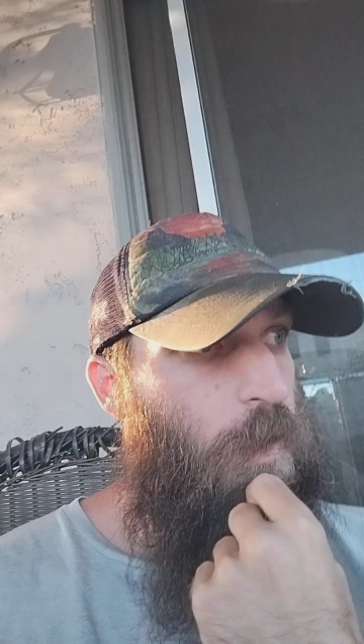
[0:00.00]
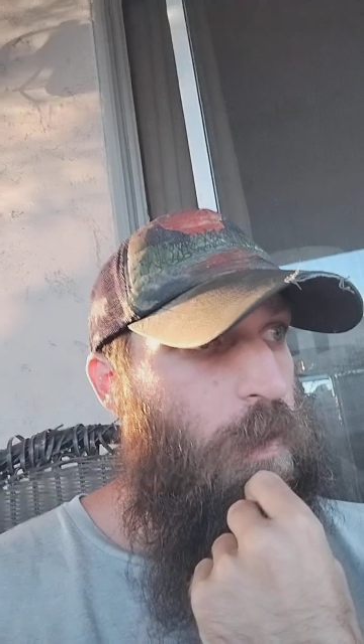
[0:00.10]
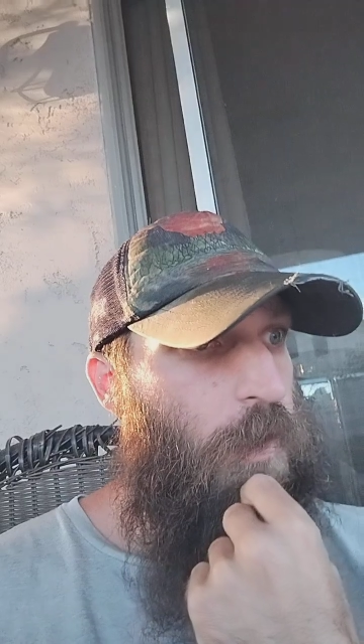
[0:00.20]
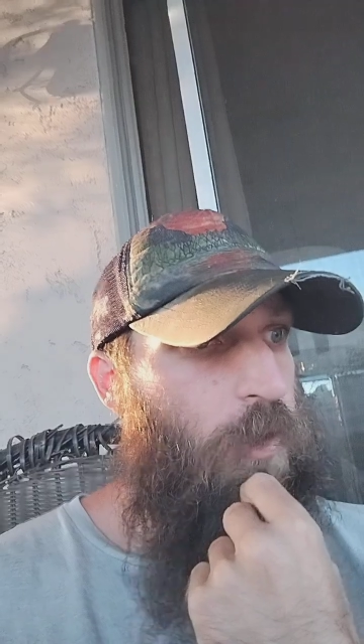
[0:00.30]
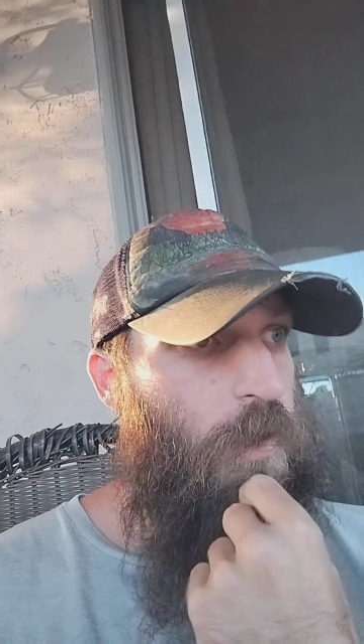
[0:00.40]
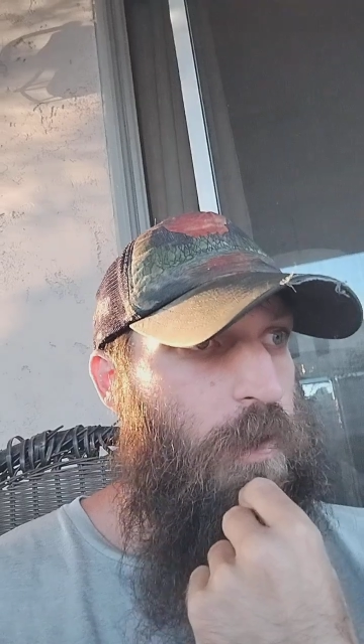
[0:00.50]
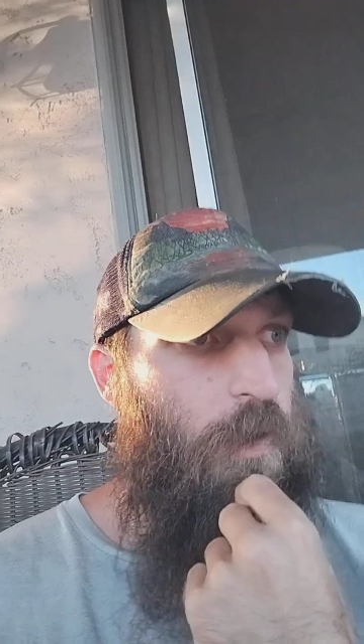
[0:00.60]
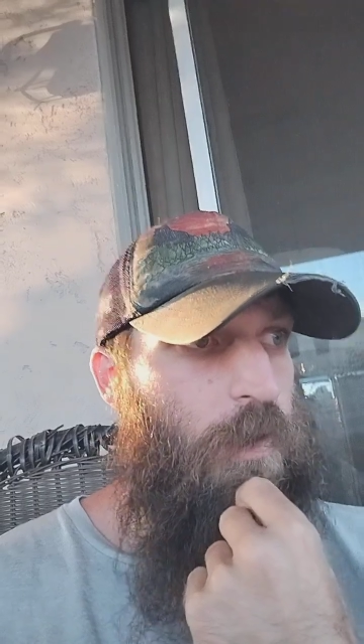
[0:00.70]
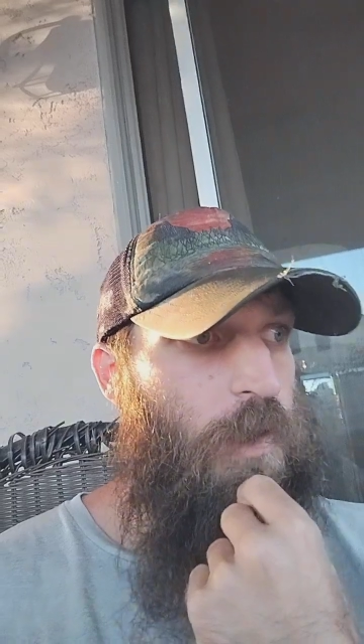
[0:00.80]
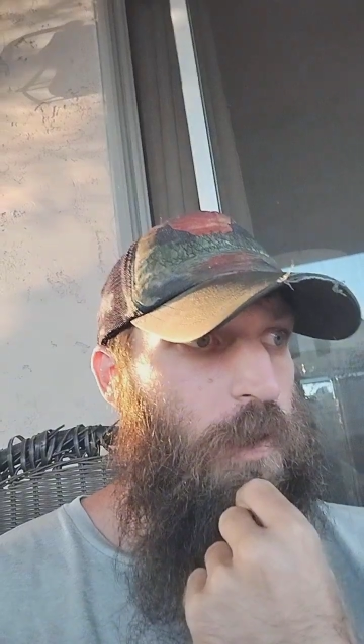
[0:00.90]

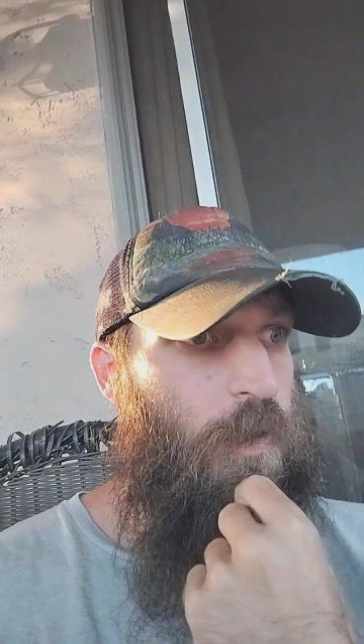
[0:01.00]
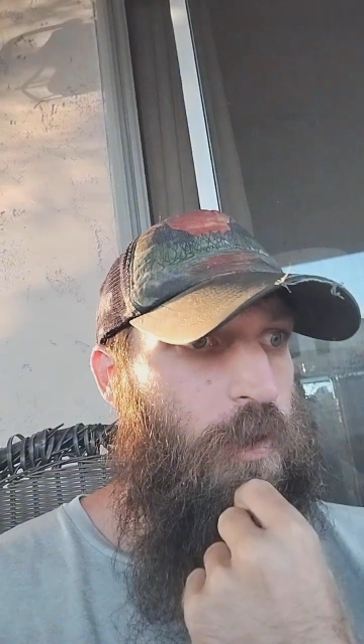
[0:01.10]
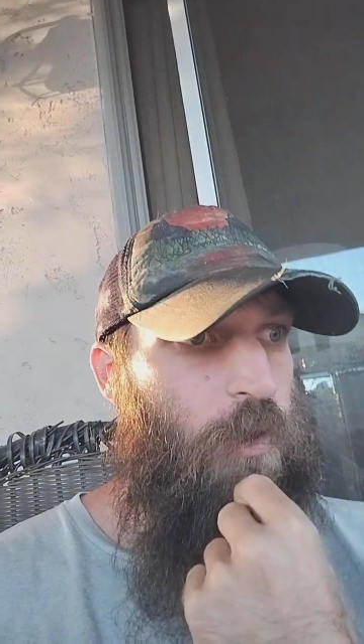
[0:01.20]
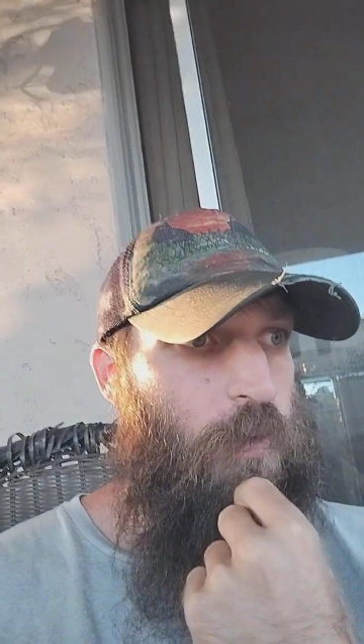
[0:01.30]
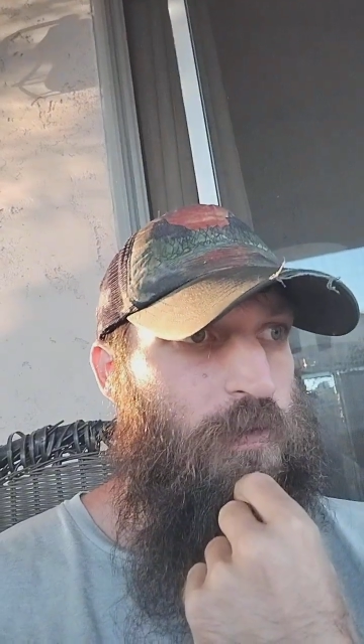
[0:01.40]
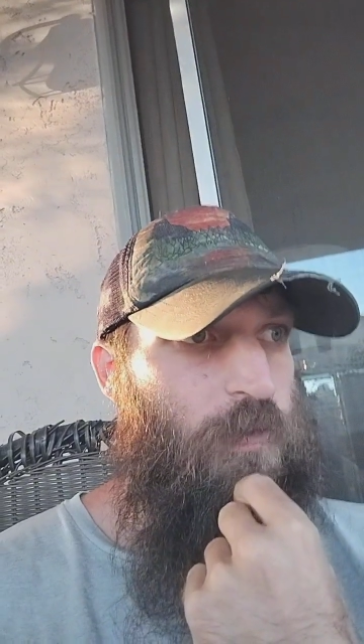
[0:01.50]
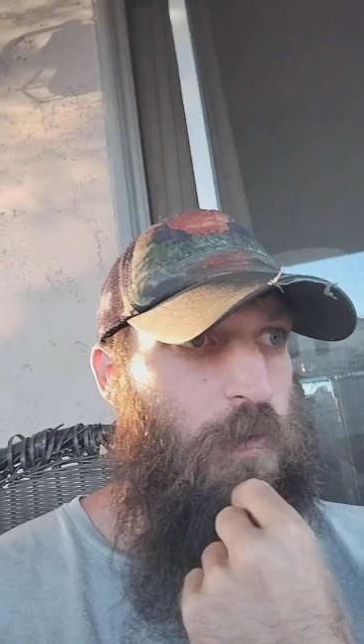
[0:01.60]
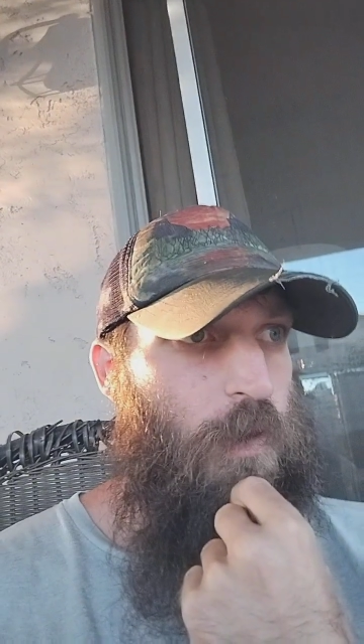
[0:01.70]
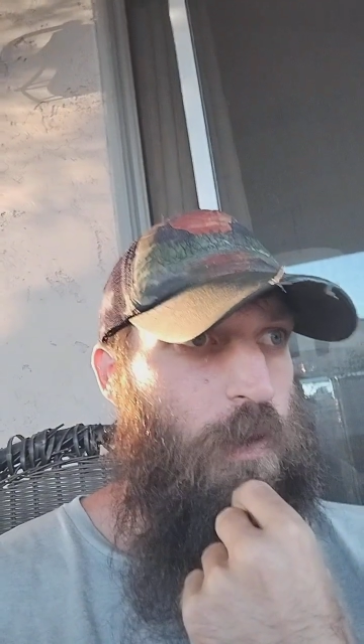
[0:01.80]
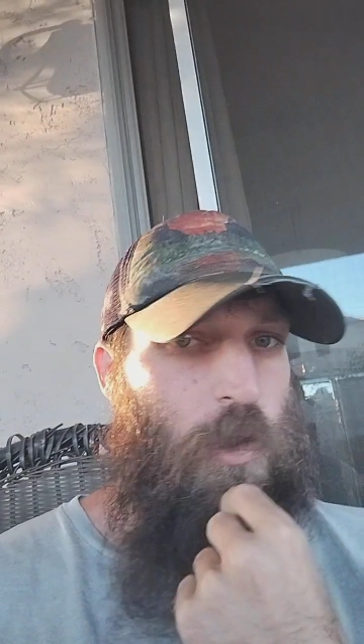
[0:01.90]
there's sort of
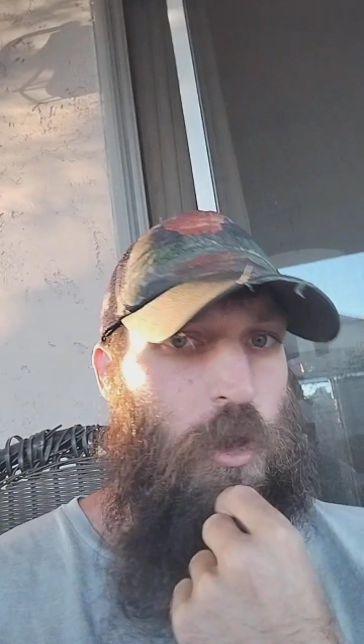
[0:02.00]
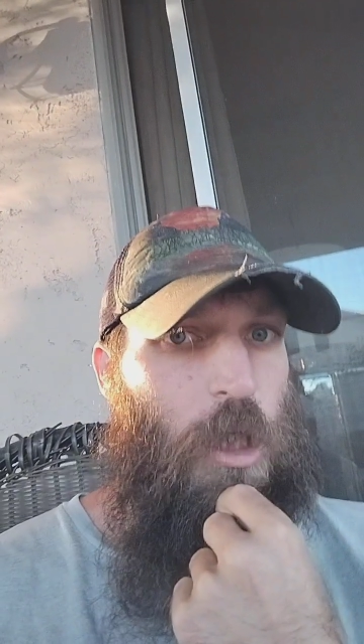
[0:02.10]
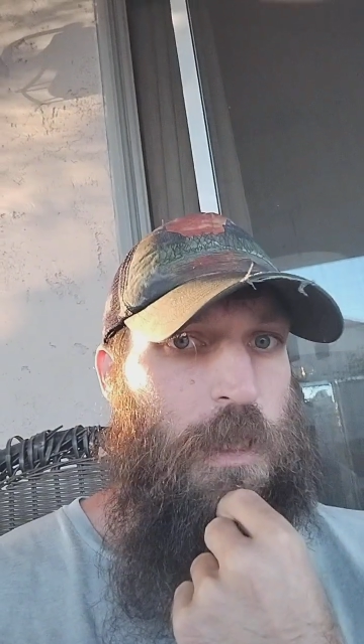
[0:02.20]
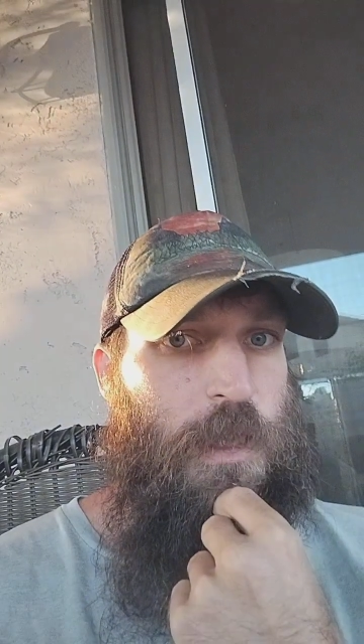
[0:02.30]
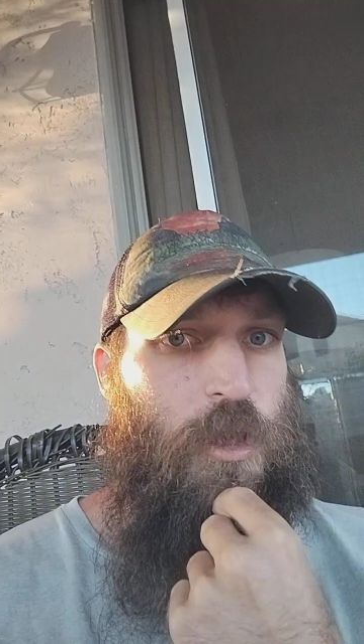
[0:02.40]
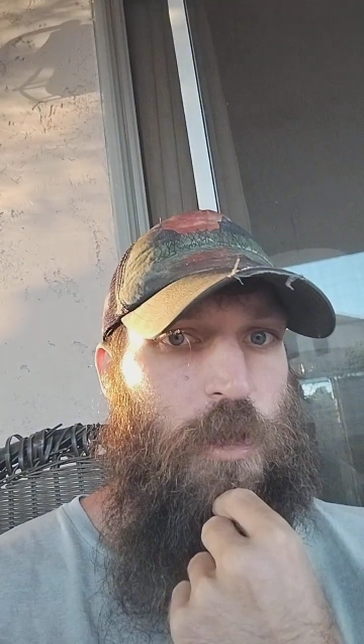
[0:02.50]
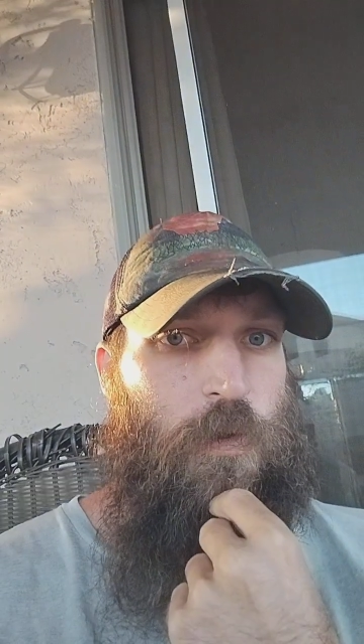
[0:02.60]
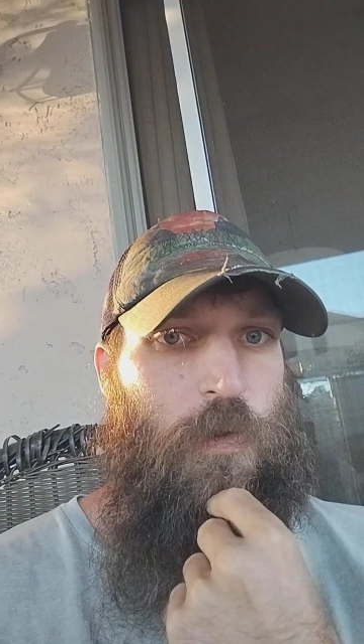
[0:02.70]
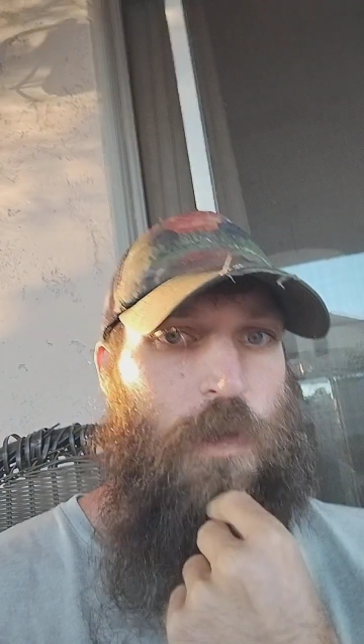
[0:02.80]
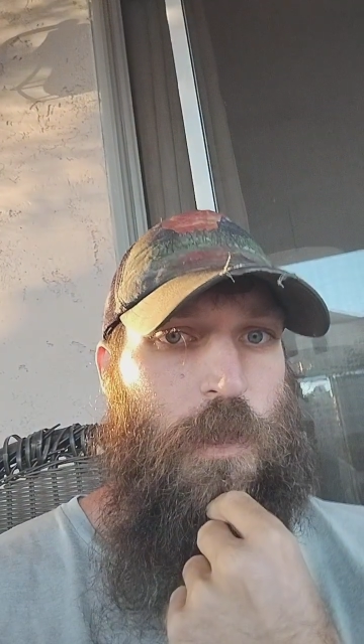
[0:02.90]
a lot of issues.